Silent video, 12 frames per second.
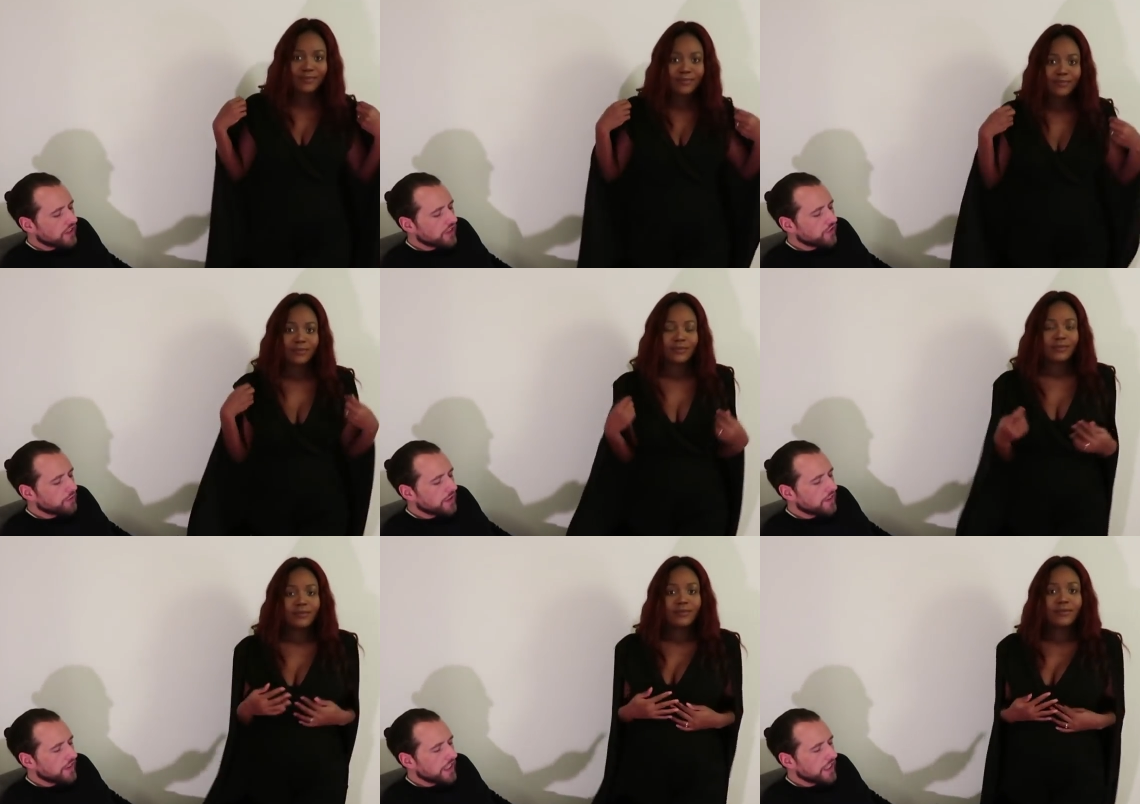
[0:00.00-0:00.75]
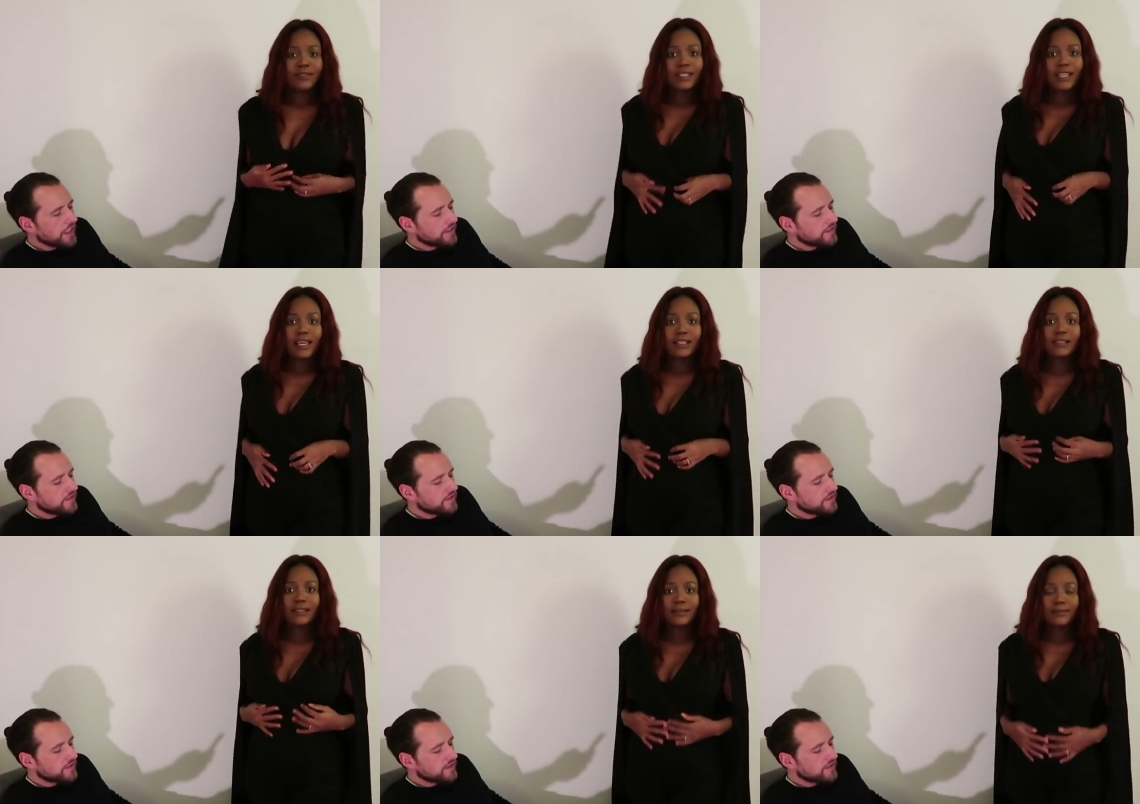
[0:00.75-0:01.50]
Speaker 1: Are you ready for my rating?
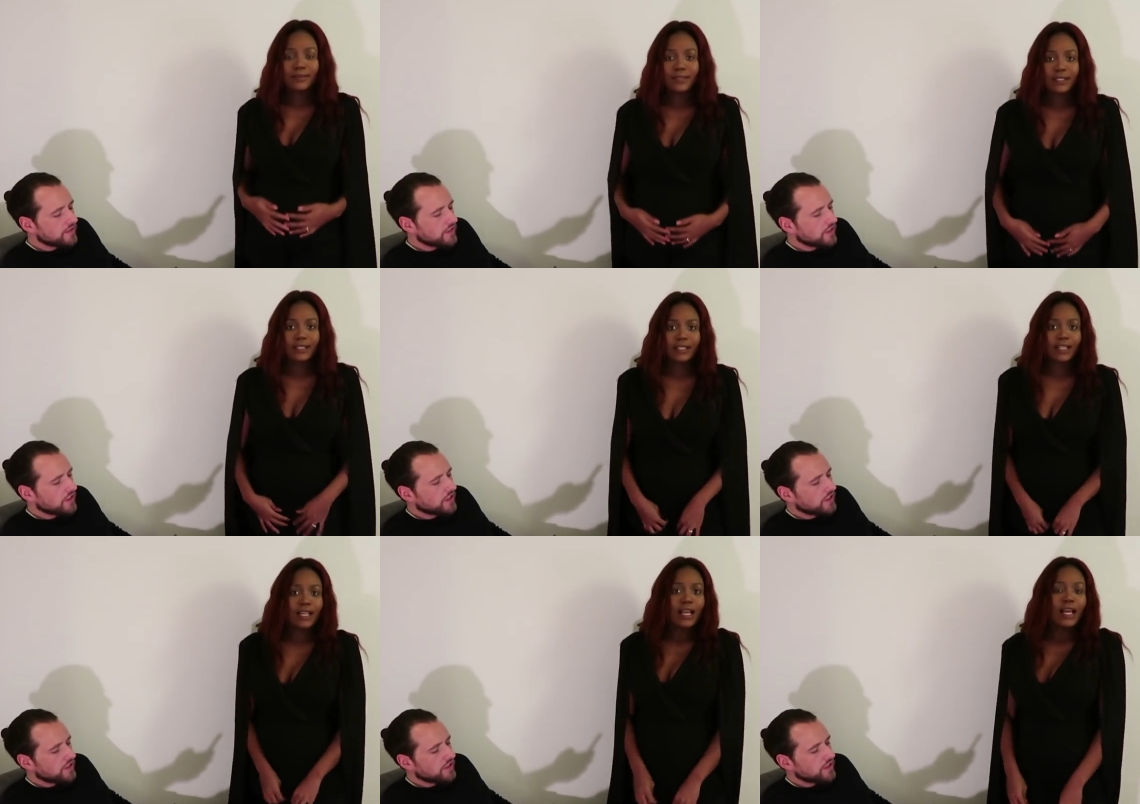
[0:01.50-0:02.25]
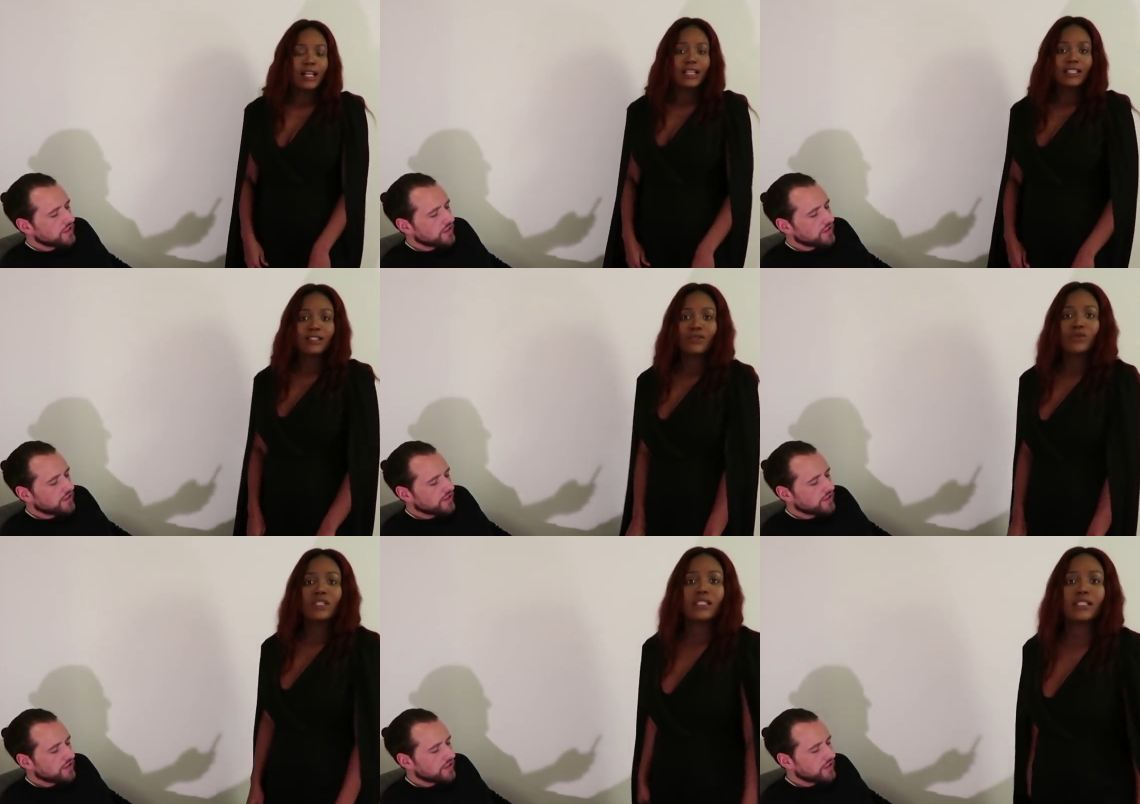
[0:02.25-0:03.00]
Speaker 2: Yes. Let's
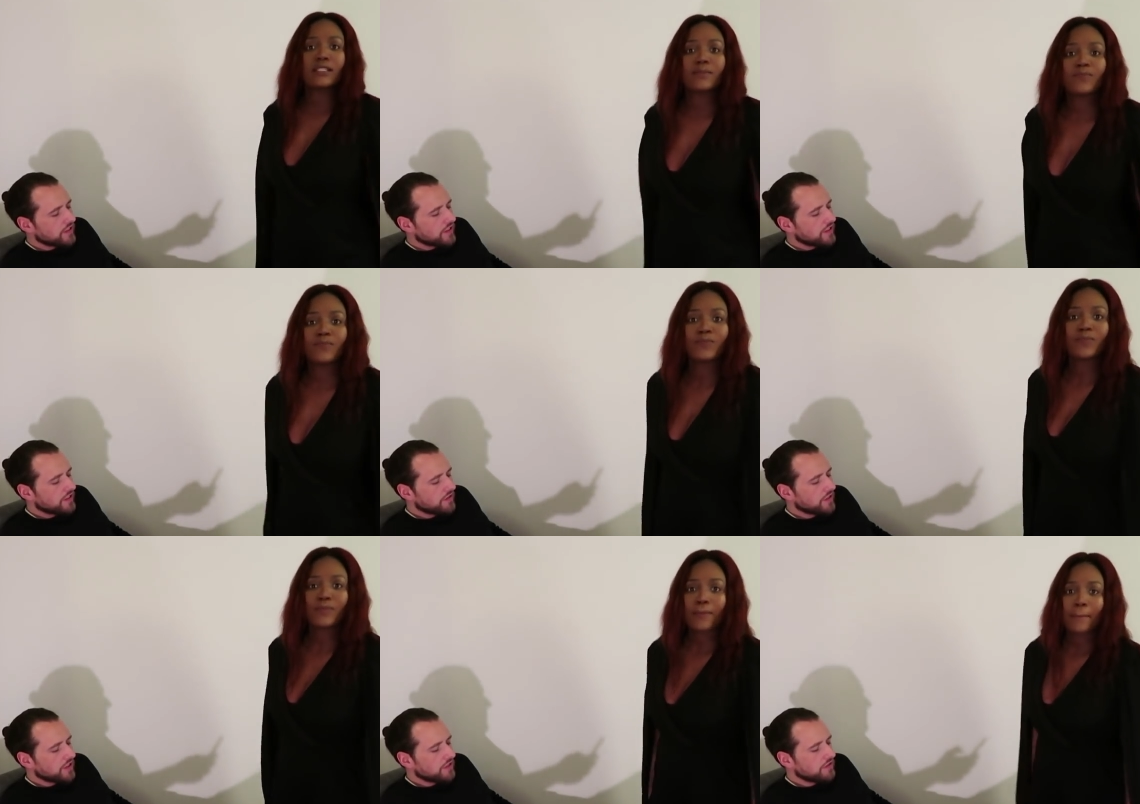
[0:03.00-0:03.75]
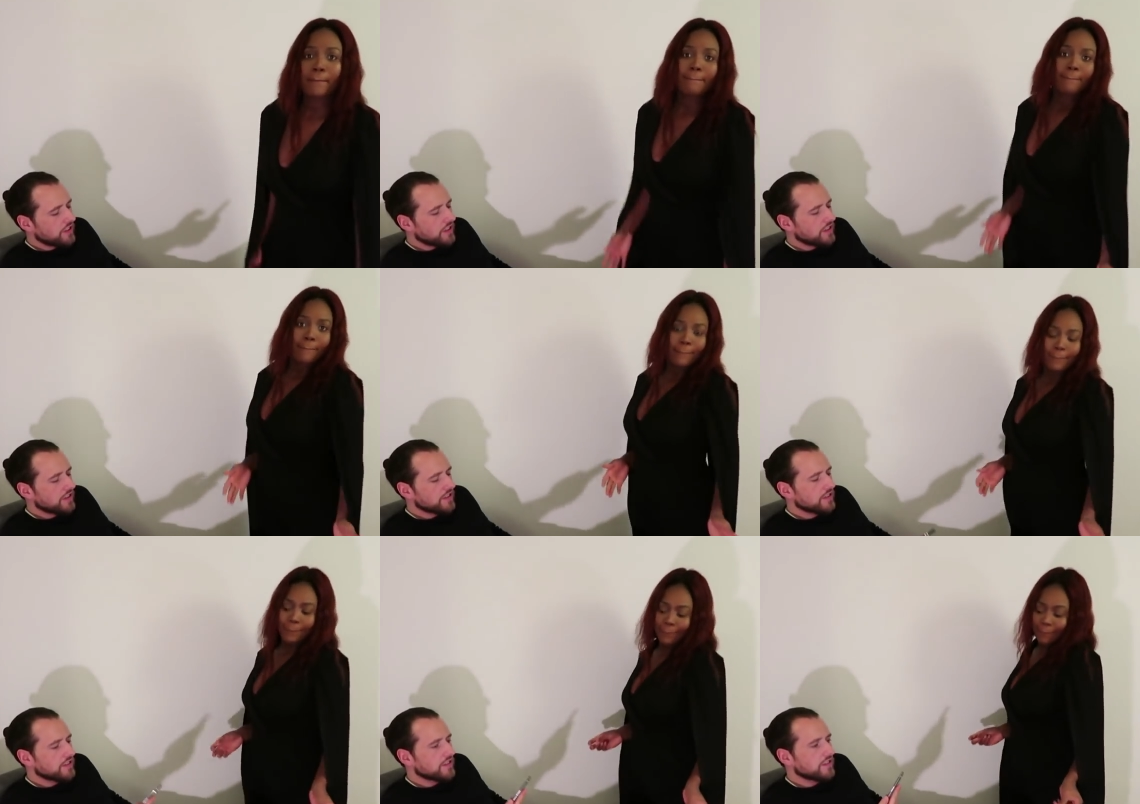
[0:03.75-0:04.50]
do this.
Speaker 1: You want to do it?
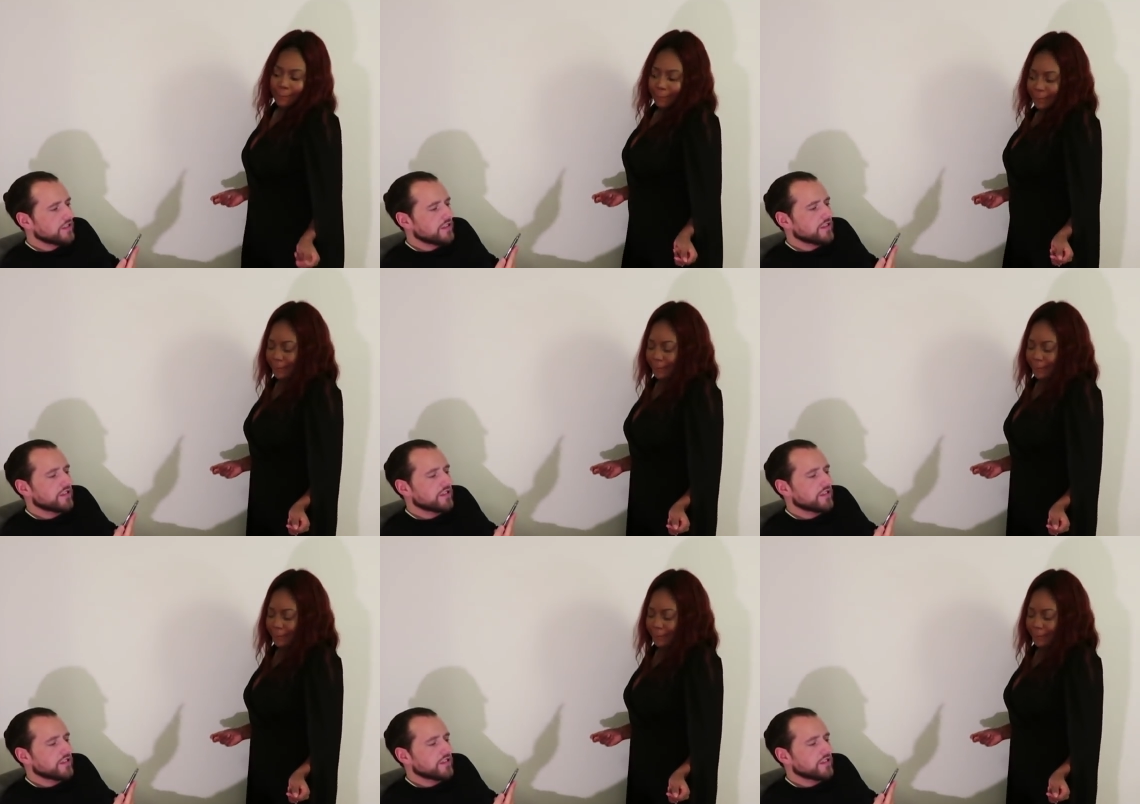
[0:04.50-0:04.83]
Speaker 2: Mm-hmm.